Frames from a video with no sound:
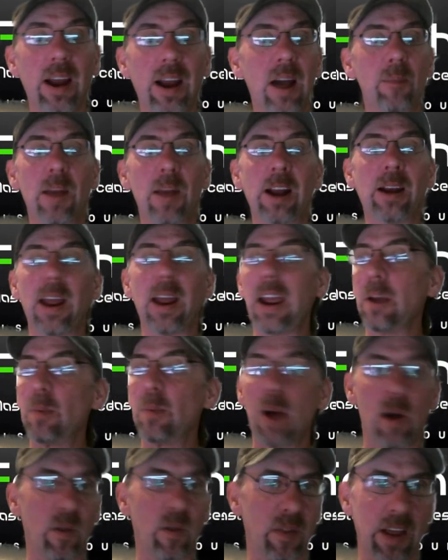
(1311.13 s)
got my name
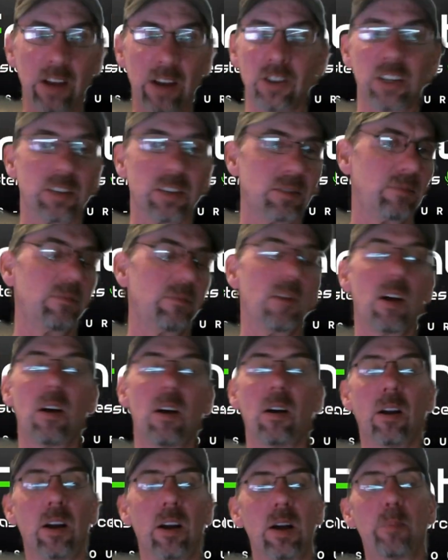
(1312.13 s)
out and they just
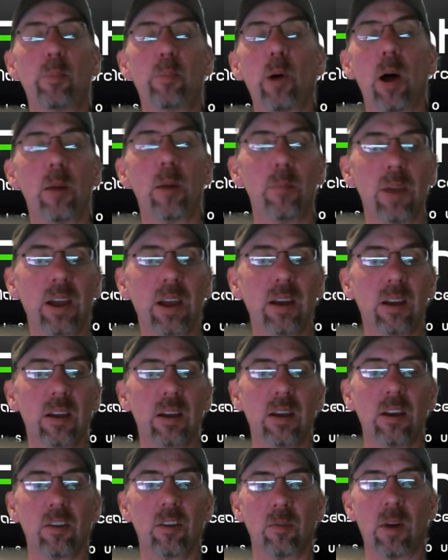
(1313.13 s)
hung up on me,
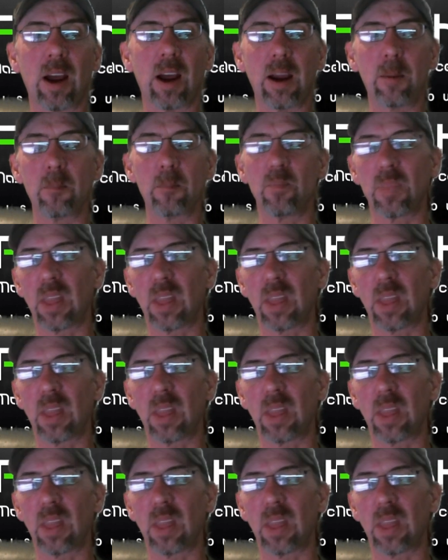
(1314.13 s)
right?